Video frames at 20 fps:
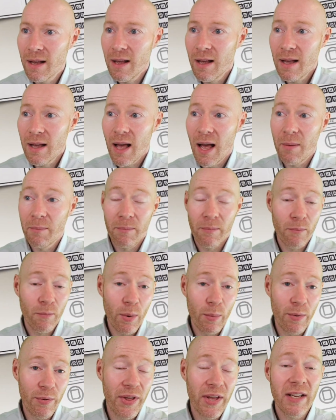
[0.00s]
When
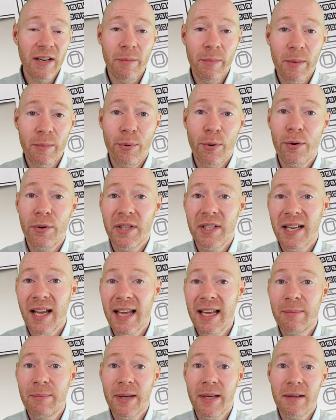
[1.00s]
we're thinking about
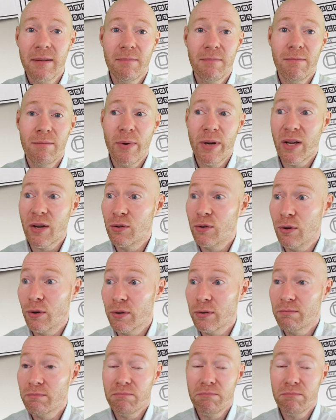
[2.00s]
prototyping, we could do it